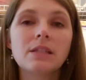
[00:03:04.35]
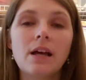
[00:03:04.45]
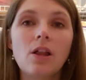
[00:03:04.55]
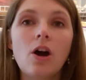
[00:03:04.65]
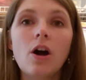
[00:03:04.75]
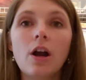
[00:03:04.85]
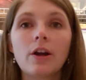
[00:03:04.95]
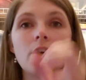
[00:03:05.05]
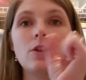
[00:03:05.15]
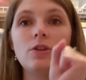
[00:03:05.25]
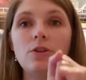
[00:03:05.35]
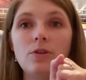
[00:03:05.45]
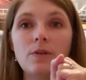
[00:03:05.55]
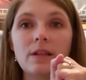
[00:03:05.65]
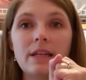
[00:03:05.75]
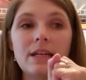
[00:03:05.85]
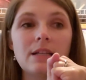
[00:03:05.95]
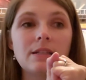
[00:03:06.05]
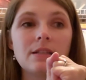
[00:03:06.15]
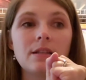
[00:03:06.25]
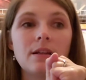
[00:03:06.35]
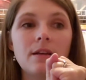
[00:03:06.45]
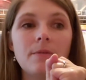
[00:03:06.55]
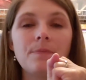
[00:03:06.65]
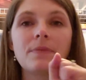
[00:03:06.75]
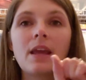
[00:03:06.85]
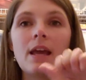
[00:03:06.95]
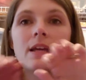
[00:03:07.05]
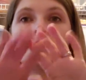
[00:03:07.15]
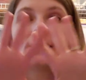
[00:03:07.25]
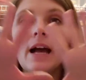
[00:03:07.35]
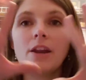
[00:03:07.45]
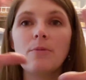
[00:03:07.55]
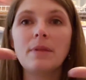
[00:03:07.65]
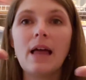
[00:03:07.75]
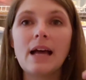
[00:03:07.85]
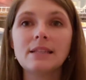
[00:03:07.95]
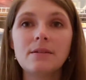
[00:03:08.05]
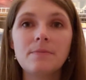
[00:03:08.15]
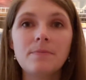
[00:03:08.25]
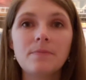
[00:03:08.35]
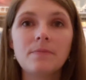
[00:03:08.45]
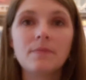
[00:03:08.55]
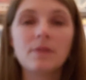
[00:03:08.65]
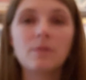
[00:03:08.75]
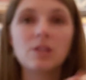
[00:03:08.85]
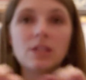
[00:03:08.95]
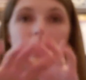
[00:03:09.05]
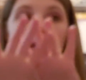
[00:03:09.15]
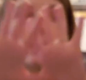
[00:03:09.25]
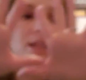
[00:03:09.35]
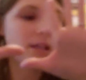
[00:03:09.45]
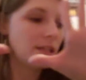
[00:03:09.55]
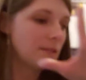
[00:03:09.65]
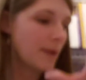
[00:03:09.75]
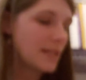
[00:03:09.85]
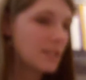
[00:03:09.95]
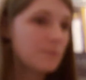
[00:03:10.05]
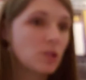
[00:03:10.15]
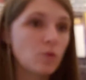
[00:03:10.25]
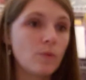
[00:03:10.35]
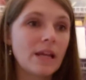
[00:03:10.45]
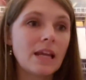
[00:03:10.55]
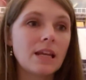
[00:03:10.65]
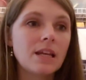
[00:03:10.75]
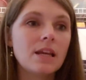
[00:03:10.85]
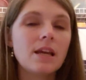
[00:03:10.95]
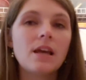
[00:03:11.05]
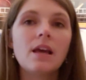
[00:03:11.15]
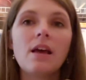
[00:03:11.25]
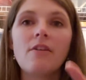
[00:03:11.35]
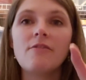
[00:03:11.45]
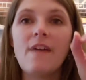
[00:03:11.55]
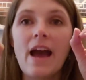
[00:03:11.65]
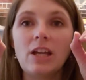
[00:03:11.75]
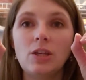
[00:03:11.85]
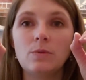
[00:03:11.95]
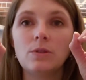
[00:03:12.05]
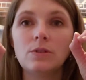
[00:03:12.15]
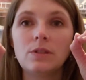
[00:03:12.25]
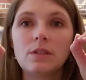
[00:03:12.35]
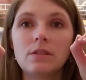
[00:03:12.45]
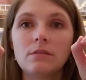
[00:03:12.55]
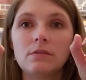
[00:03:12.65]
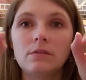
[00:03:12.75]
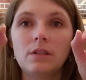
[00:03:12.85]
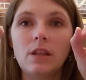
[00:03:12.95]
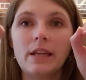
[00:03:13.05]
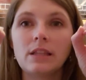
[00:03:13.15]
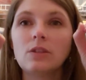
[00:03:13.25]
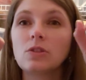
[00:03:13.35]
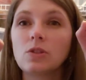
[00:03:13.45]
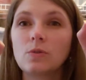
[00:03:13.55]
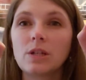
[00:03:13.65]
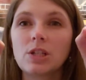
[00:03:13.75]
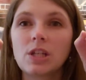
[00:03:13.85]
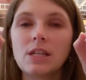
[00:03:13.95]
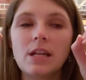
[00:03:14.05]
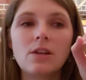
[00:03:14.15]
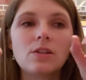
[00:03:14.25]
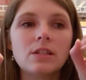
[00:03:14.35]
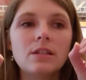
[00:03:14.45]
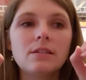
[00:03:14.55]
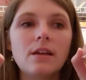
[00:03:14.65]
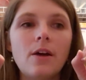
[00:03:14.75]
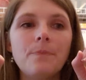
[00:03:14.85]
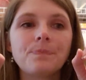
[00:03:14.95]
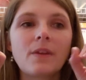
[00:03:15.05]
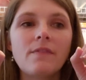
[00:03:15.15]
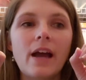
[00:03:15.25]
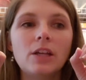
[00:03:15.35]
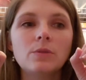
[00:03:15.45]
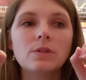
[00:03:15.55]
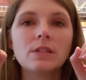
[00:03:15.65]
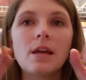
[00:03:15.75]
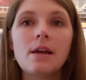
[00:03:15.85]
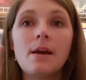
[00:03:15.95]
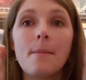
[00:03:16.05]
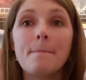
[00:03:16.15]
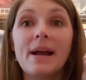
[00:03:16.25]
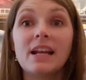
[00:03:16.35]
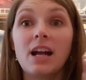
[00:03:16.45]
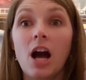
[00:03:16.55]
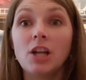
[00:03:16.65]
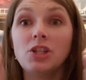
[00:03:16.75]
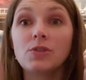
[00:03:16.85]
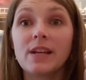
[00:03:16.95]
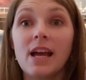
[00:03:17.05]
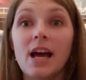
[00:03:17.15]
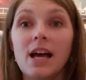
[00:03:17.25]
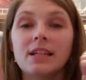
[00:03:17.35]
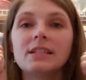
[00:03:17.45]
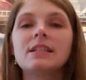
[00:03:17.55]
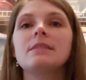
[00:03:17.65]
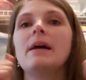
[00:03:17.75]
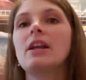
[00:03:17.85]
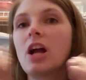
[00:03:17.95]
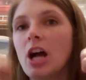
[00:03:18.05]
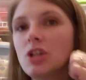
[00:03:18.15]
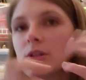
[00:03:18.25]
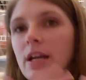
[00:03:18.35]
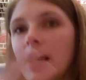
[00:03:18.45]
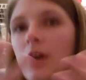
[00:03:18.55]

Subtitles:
cell are nucleus, cytoplasm, which is like the space between, vacuoles, they're like the little storage containers in a cell, vacuoles, mitochondria, because mitochondria